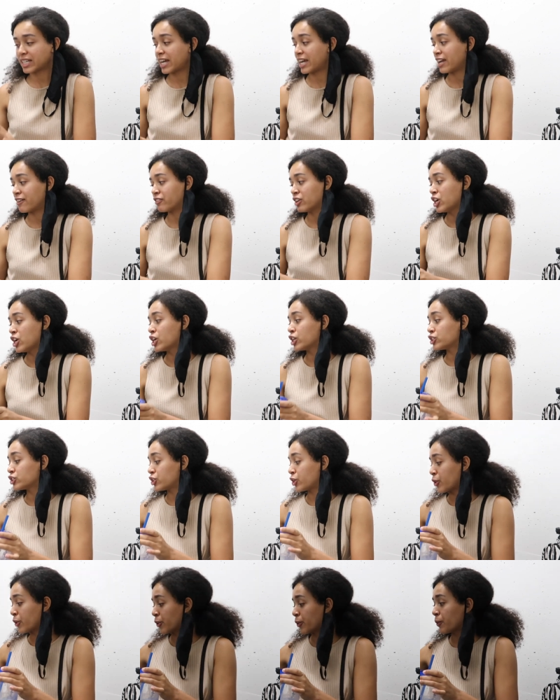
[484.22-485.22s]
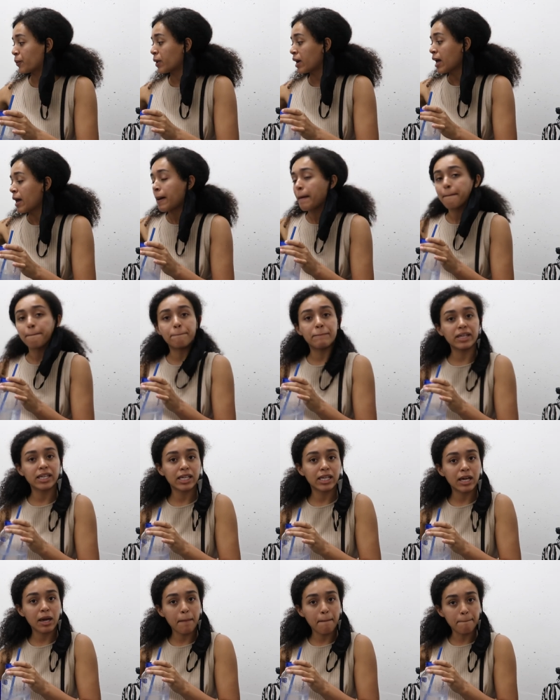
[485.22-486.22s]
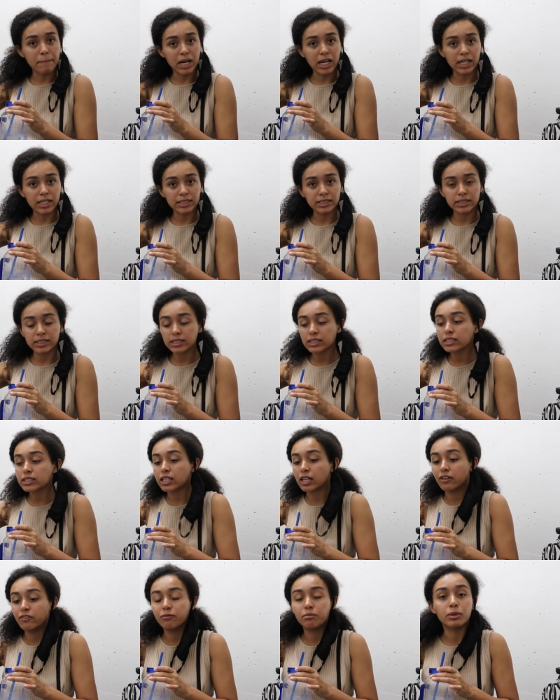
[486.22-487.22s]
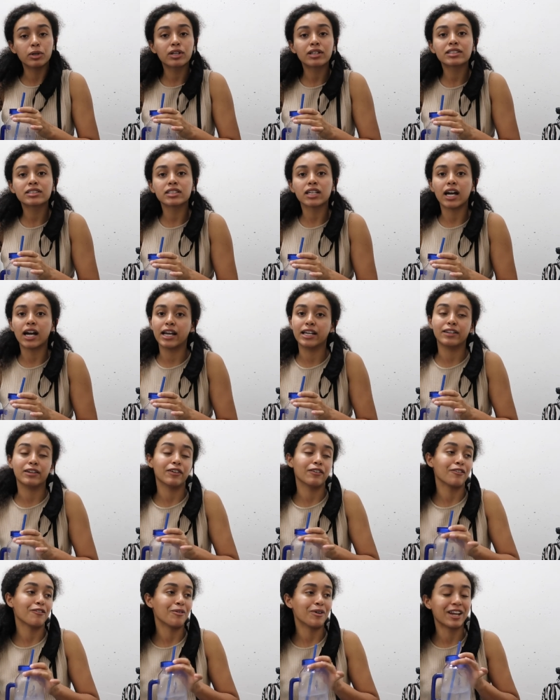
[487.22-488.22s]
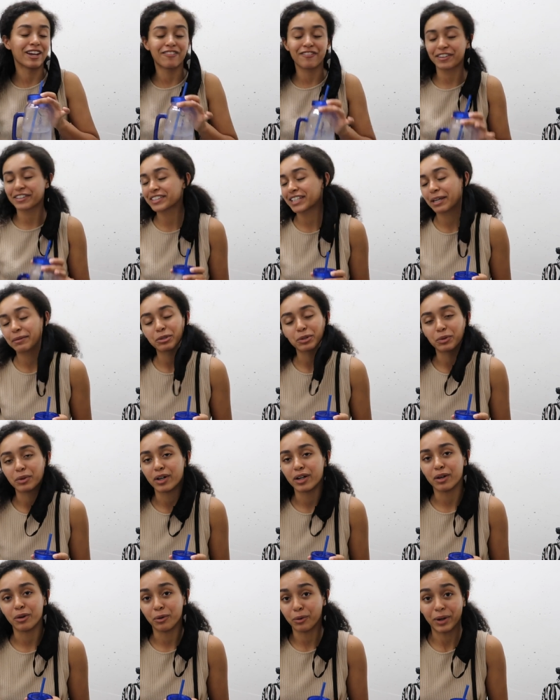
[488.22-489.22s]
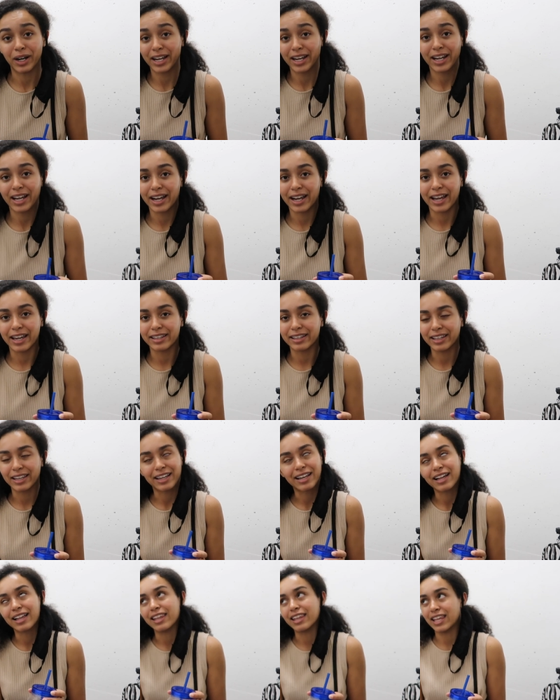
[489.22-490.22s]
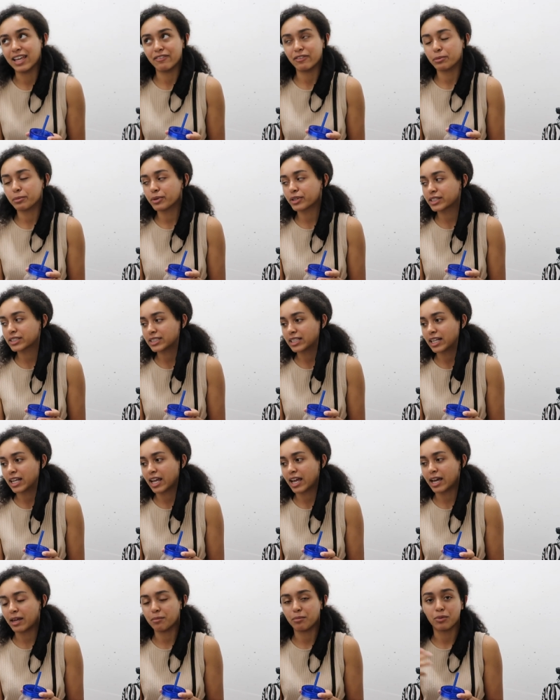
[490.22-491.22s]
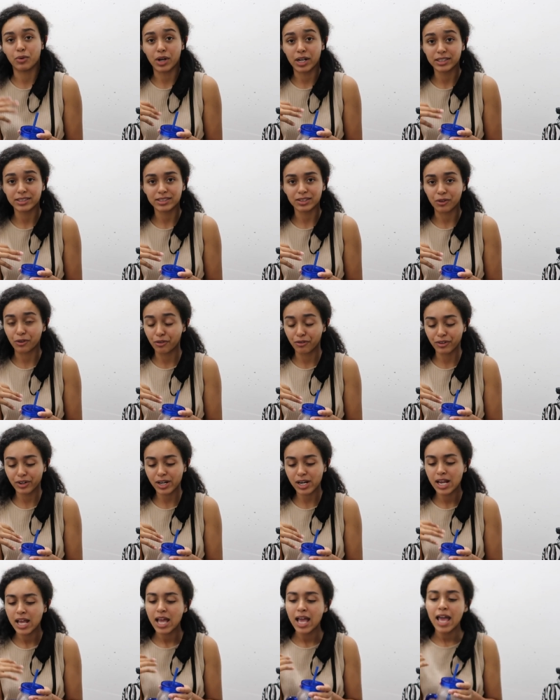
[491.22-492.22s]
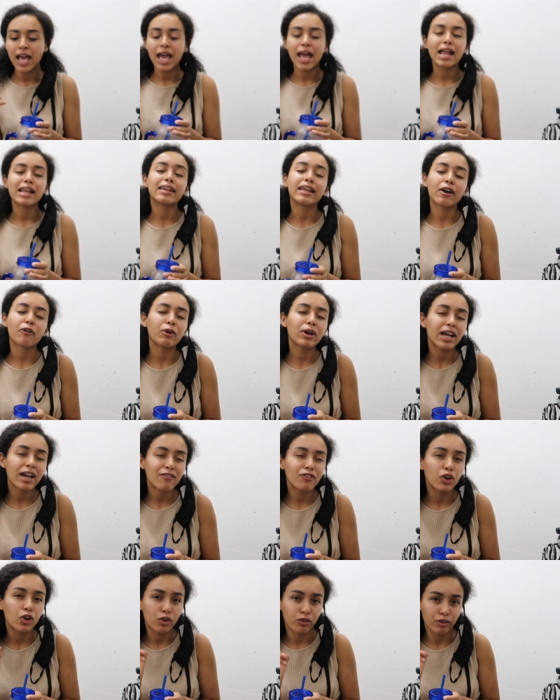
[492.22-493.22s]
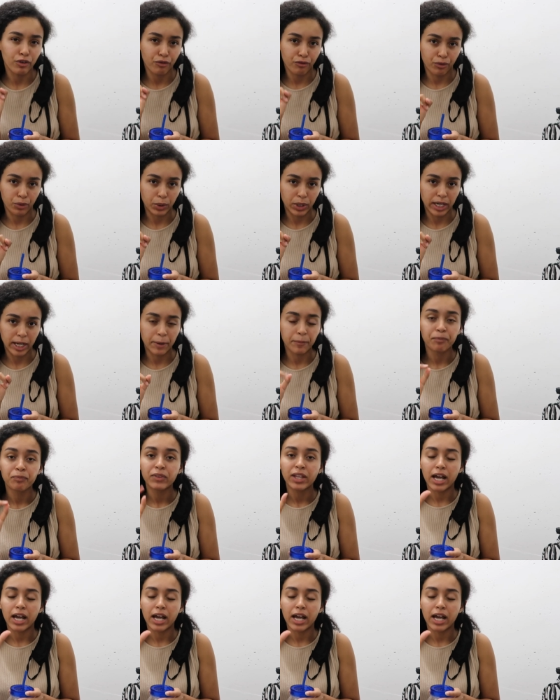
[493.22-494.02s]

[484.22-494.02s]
I have two big boxes of books. When I first came to Hawaii, I had like 11 books that I had brought over, and now I have over 40.